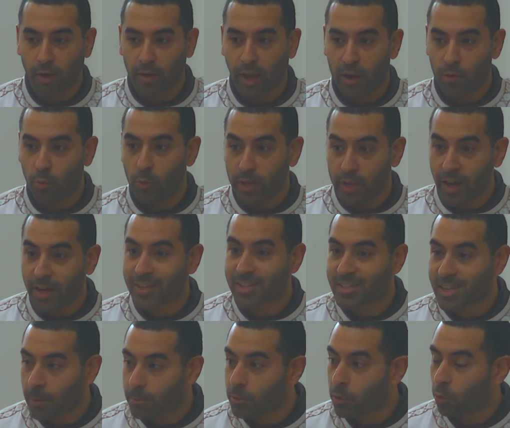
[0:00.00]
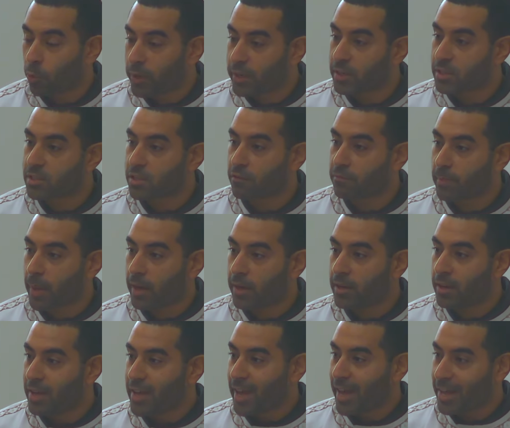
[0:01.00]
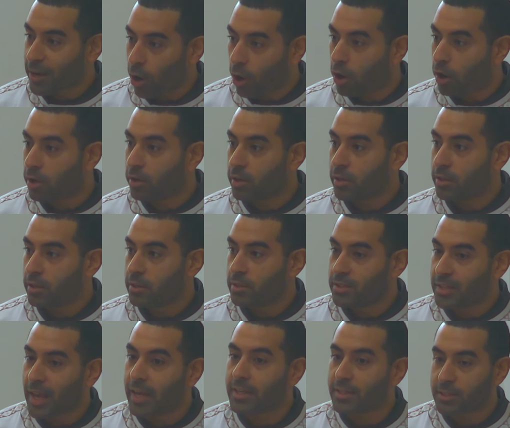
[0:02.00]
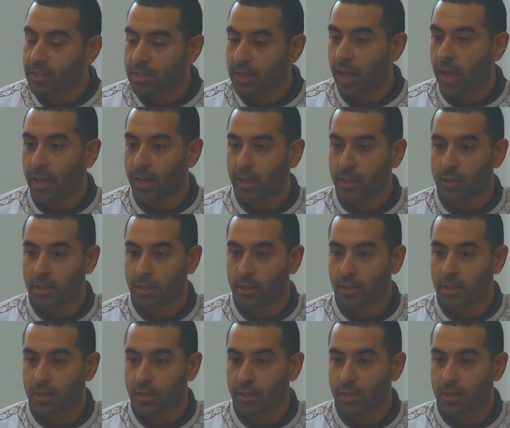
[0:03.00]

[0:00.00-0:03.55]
And we accept the witness of men in our day-to-day,